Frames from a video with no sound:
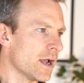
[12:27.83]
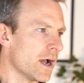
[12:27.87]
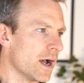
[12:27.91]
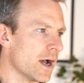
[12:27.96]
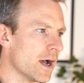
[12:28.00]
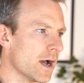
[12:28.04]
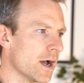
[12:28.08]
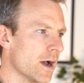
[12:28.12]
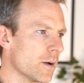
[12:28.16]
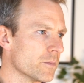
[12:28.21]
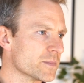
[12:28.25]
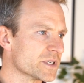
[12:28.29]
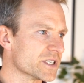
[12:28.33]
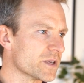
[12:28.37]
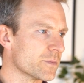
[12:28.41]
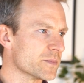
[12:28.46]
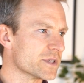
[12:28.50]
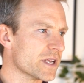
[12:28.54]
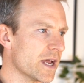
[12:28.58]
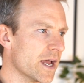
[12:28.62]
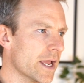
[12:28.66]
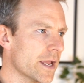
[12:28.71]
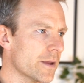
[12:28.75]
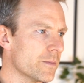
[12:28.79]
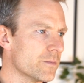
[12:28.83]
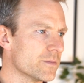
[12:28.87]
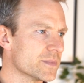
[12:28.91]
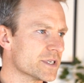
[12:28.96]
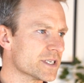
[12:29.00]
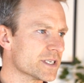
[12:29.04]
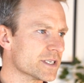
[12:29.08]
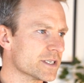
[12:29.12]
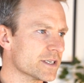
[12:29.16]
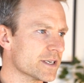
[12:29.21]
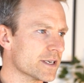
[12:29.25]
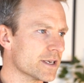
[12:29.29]

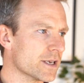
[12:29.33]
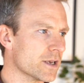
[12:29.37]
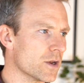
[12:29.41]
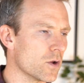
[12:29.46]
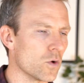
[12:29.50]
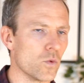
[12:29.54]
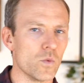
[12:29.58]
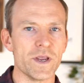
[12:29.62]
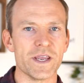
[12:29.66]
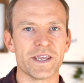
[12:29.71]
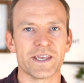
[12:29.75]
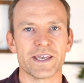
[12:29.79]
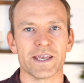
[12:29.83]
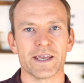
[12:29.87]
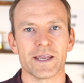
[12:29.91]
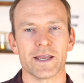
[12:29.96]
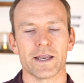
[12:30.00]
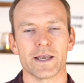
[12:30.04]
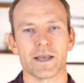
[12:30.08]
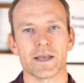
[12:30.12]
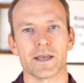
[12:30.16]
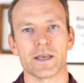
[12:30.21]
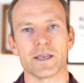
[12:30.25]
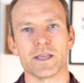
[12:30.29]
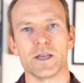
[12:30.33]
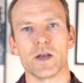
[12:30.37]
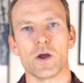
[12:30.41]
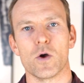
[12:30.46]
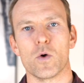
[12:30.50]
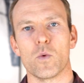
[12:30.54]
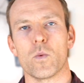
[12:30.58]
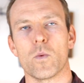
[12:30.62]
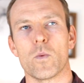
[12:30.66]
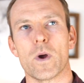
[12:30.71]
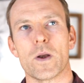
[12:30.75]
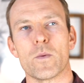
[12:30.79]
Sometimes we can, you
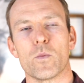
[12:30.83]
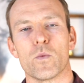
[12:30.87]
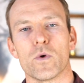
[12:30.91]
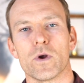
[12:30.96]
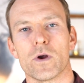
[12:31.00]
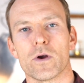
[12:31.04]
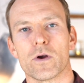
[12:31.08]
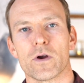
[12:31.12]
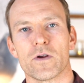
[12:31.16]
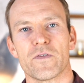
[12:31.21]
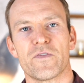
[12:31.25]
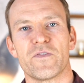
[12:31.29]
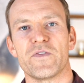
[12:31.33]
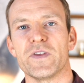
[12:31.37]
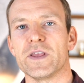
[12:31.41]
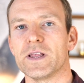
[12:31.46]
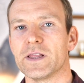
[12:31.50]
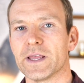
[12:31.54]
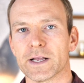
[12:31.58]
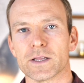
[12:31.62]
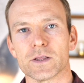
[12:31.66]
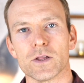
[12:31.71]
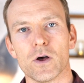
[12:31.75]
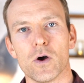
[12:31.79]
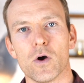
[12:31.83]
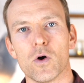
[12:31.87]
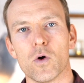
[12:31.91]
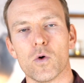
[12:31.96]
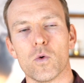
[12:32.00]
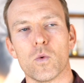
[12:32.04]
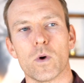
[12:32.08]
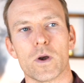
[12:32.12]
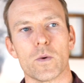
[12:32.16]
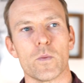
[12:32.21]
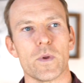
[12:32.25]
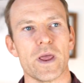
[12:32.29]
know, when we're feeling low,
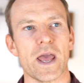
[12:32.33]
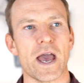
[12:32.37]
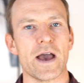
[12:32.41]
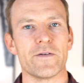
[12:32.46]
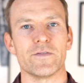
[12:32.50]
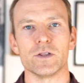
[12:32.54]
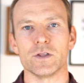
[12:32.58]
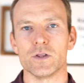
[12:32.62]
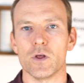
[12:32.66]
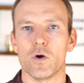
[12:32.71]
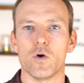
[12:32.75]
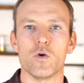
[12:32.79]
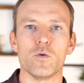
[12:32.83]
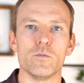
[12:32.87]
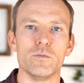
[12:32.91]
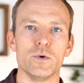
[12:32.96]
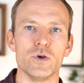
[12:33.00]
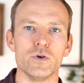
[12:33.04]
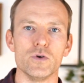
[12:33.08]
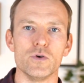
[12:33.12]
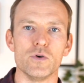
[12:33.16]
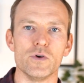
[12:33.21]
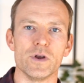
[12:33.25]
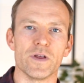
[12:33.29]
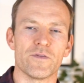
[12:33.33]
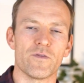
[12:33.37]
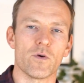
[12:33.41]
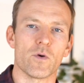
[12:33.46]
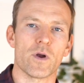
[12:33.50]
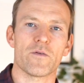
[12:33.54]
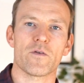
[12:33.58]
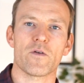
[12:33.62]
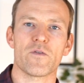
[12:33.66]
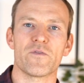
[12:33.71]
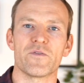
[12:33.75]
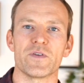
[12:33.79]
when we have a low mood, if we're
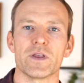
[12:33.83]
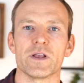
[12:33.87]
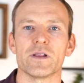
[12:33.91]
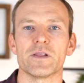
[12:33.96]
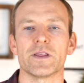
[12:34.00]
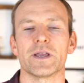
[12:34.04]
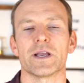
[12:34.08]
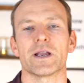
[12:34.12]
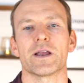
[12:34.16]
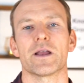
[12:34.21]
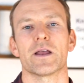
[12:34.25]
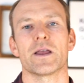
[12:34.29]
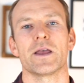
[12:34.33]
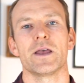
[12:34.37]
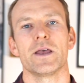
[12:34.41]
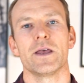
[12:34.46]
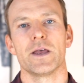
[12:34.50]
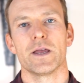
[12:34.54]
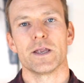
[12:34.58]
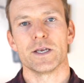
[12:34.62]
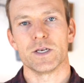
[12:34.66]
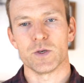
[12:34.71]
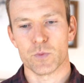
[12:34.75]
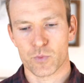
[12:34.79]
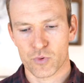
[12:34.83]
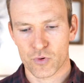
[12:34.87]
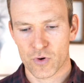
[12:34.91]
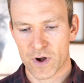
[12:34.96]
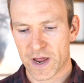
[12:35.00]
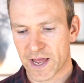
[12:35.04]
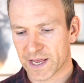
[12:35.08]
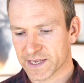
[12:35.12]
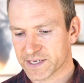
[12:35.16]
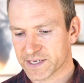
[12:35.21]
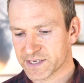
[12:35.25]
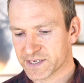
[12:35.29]
ever feeling
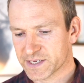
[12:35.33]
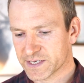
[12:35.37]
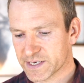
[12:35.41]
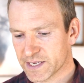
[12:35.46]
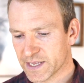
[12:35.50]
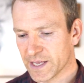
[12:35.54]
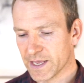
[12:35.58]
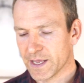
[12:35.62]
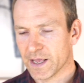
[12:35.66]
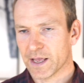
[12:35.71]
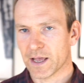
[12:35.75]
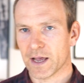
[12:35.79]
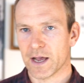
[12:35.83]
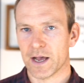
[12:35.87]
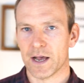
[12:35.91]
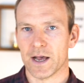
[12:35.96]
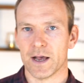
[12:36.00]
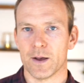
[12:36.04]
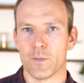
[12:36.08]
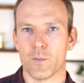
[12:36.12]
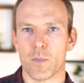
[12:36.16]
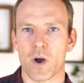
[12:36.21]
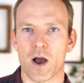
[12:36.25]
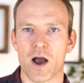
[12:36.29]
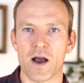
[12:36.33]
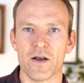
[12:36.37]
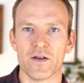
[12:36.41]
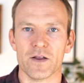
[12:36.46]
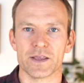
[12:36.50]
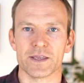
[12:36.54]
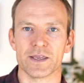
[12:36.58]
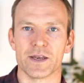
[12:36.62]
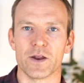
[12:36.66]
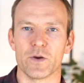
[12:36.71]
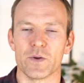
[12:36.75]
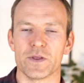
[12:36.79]
depressed,
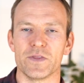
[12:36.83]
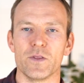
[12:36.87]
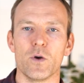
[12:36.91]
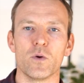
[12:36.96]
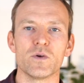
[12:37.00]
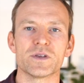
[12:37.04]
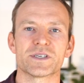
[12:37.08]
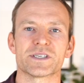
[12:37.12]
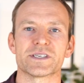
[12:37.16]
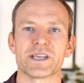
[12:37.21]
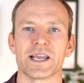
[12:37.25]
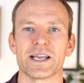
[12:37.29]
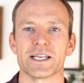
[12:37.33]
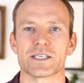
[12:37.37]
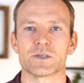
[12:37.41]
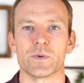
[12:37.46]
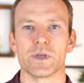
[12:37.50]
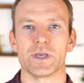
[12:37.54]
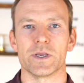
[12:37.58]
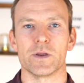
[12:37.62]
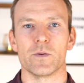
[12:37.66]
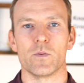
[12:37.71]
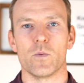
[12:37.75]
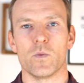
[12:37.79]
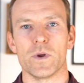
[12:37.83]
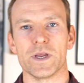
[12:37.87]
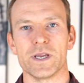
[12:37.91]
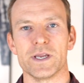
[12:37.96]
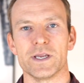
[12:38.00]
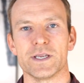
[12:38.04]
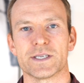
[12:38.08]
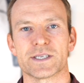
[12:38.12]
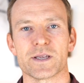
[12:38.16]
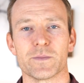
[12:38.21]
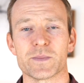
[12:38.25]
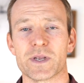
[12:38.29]
in those states we
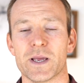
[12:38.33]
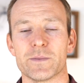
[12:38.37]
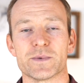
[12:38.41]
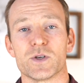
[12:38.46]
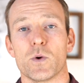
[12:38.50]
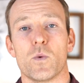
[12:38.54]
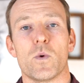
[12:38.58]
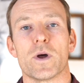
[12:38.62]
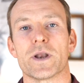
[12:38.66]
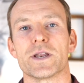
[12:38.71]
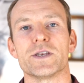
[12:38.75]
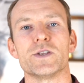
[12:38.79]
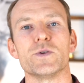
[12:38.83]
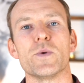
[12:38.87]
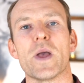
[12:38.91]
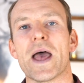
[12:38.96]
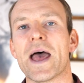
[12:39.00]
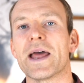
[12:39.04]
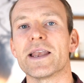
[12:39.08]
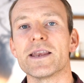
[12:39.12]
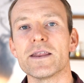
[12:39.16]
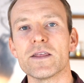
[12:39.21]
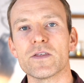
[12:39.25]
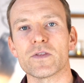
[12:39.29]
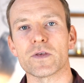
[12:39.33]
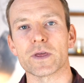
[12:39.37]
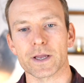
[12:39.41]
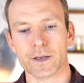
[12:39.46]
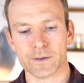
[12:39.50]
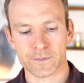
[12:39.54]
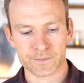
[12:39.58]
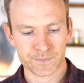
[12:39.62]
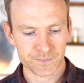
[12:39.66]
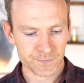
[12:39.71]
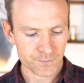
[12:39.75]
sometimes don't want to do anything.